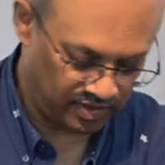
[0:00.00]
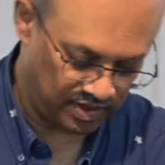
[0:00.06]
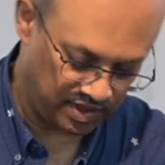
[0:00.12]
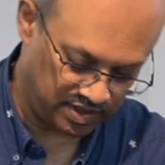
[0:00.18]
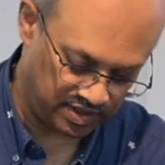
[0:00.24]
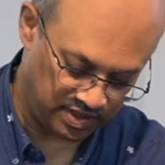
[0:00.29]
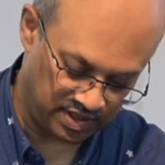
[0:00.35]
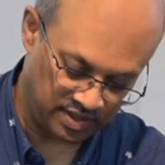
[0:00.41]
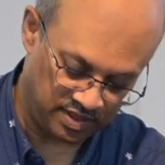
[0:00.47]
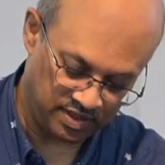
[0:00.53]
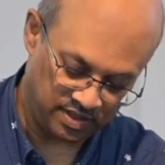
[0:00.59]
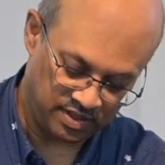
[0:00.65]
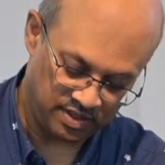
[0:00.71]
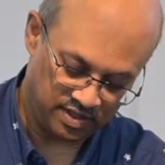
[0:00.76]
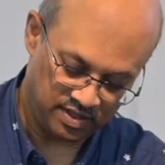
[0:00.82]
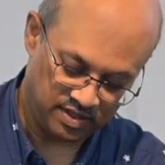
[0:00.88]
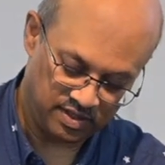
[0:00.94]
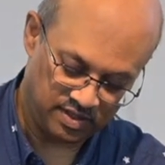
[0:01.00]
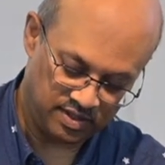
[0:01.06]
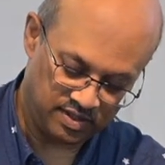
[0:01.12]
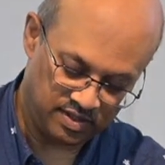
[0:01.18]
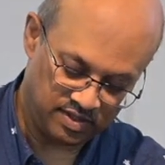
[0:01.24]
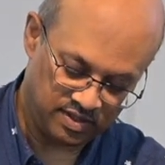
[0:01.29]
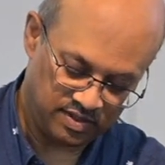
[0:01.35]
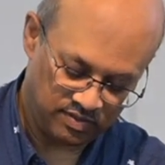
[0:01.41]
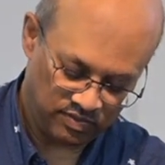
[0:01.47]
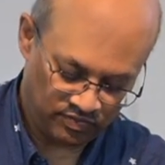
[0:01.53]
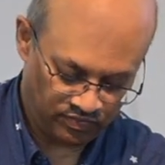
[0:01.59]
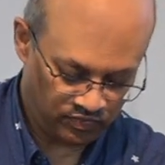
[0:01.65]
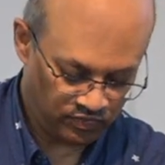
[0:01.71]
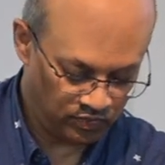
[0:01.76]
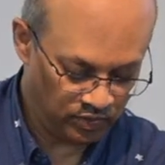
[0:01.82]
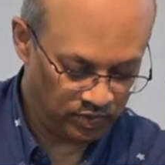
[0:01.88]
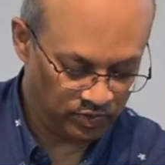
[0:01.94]
what did I say?
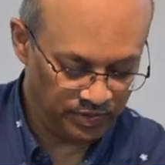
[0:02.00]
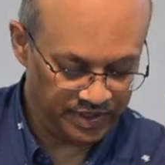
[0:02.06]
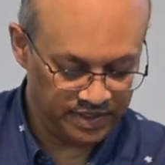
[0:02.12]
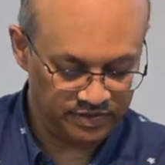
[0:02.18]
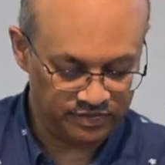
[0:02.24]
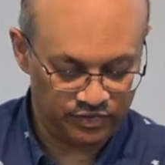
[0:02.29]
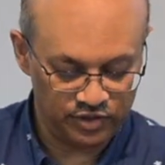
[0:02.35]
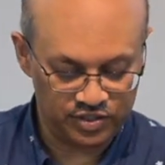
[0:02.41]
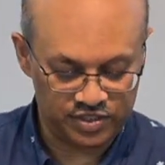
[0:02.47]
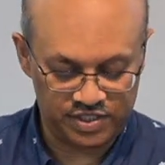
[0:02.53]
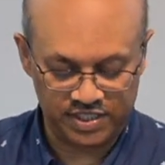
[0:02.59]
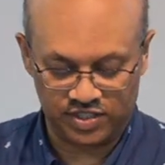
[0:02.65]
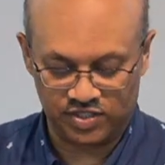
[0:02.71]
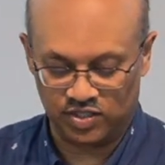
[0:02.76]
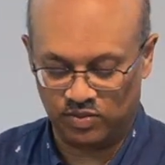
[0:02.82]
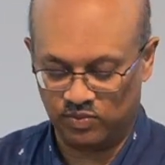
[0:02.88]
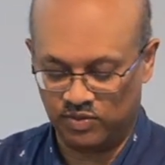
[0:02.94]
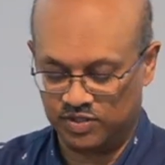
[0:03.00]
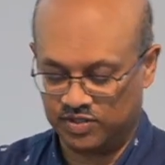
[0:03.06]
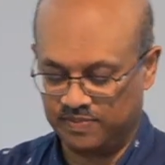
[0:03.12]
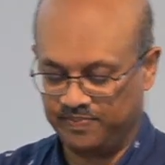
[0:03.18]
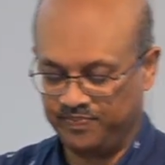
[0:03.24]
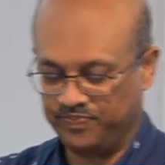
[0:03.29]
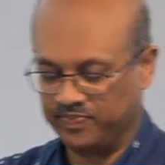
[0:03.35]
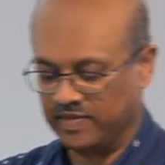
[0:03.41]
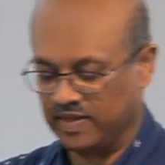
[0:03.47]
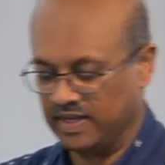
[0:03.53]
We're reading verse 6 onwards.